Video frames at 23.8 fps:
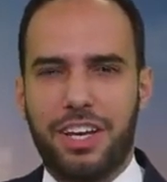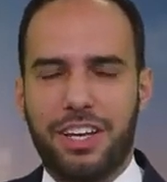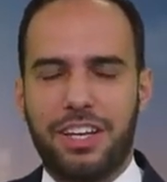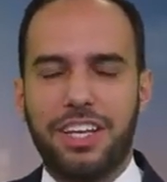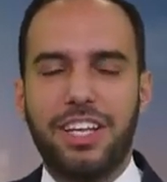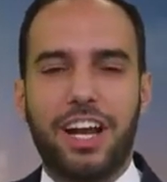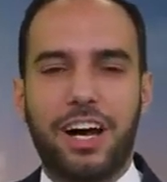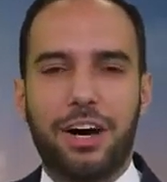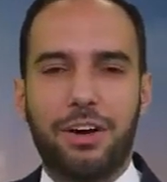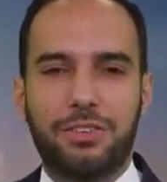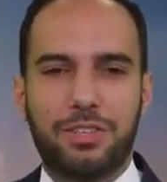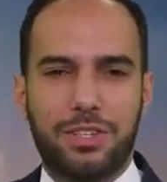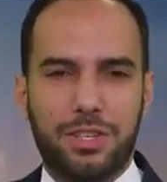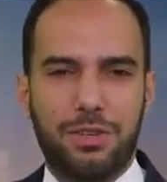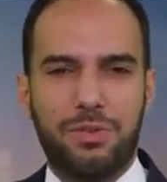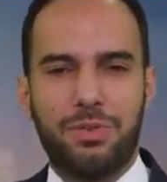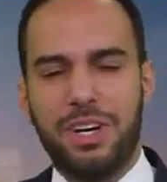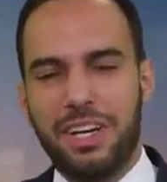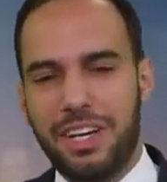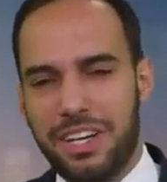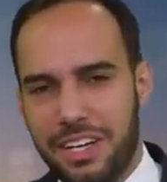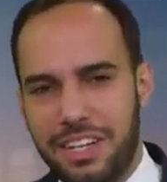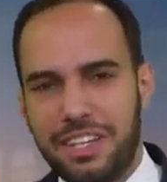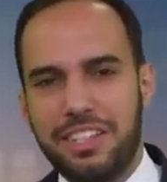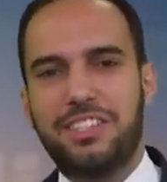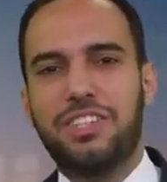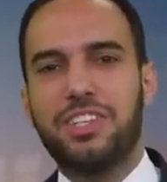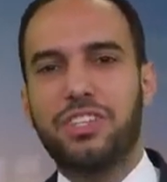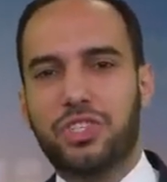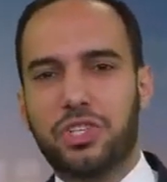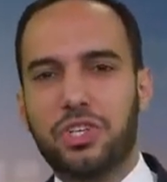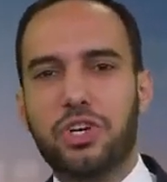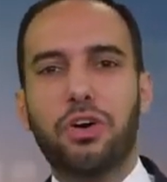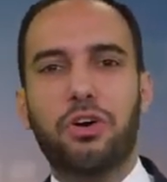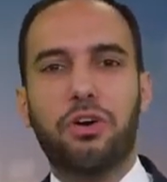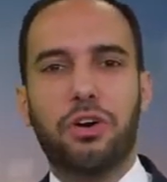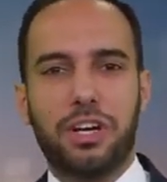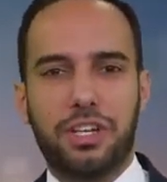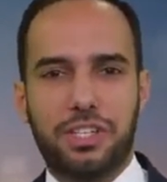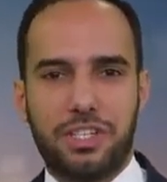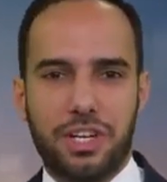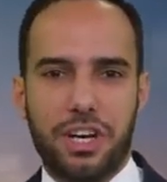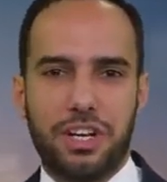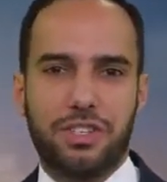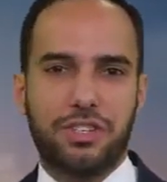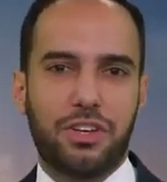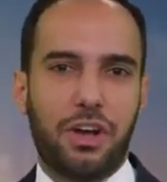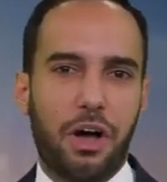You know, to discourage
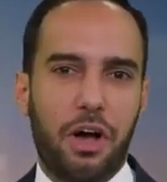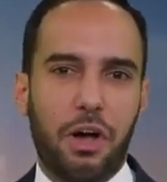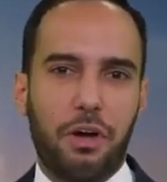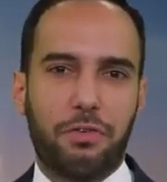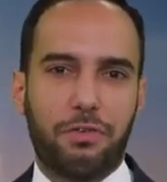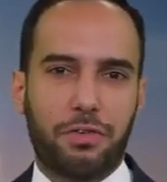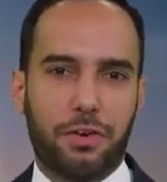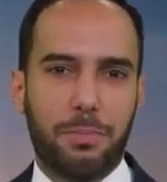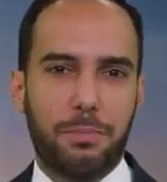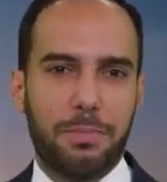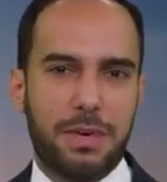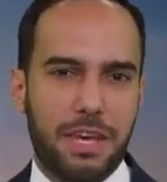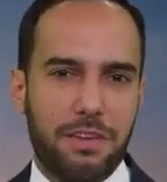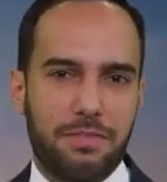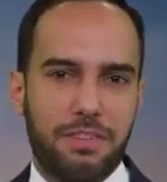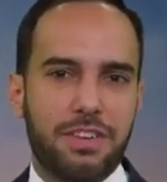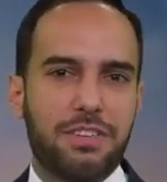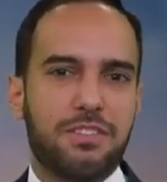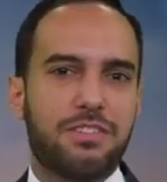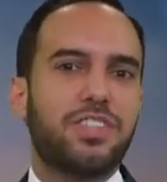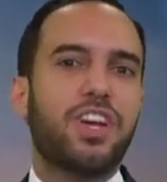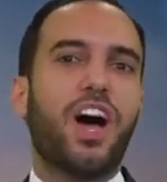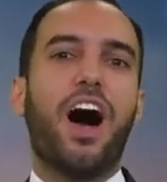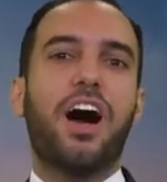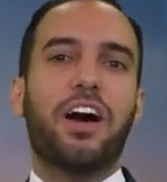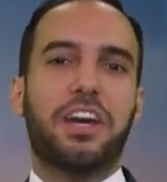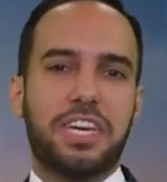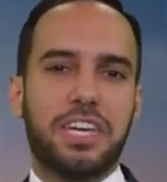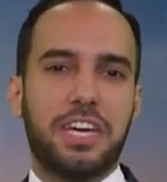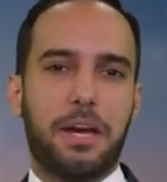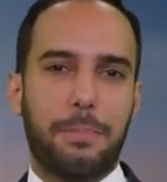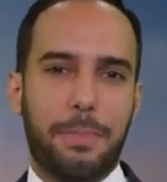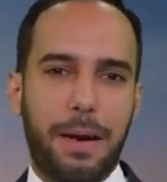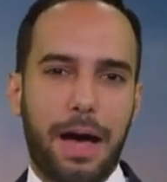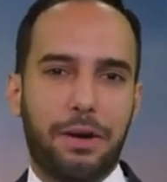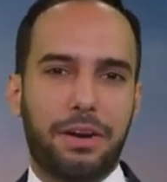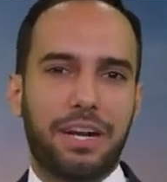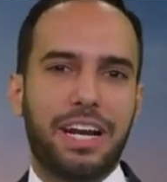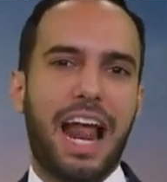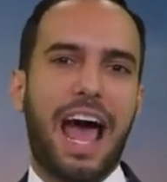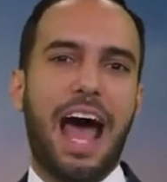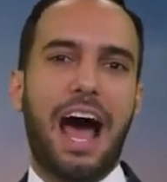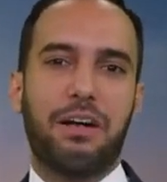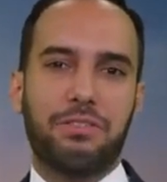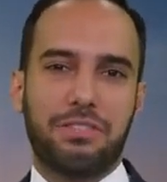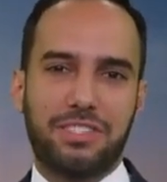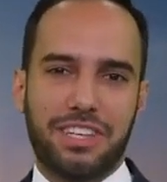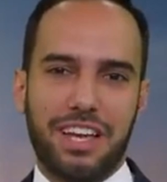us all from even talking about it
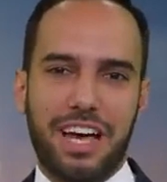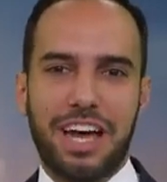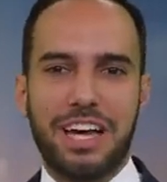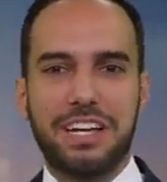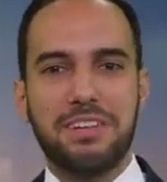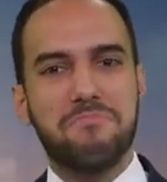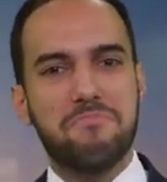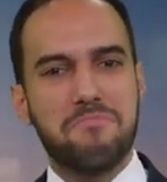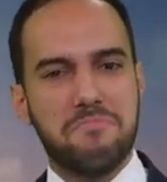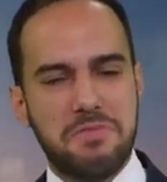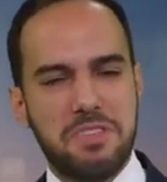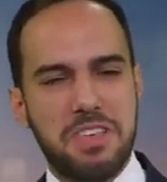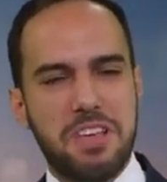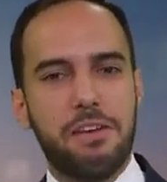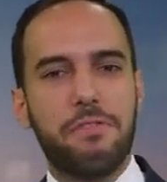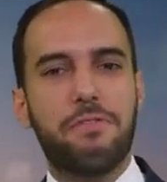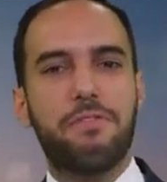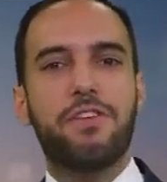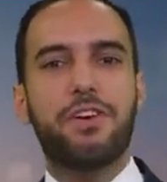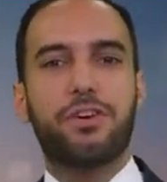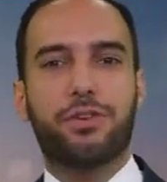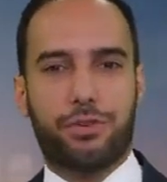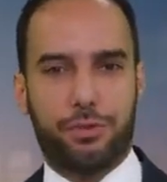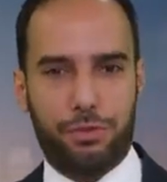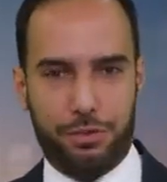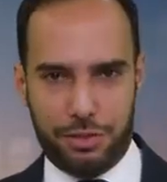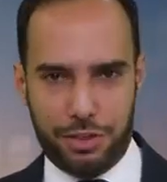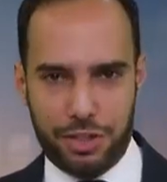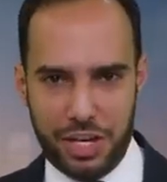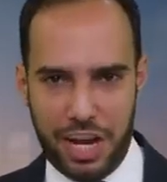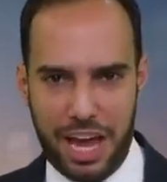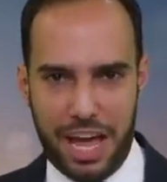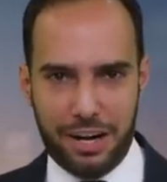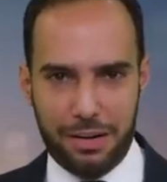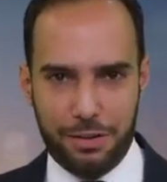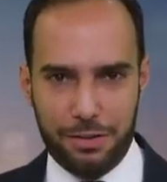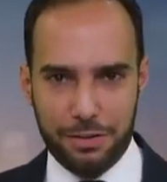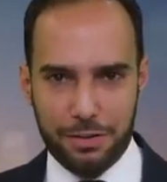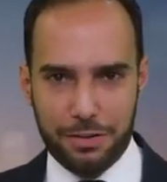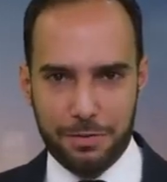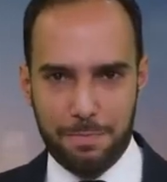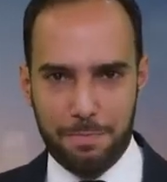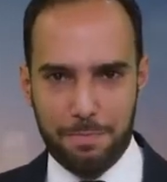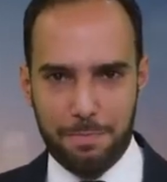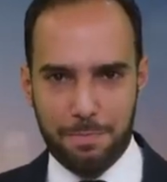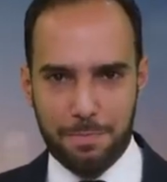outside the official channels.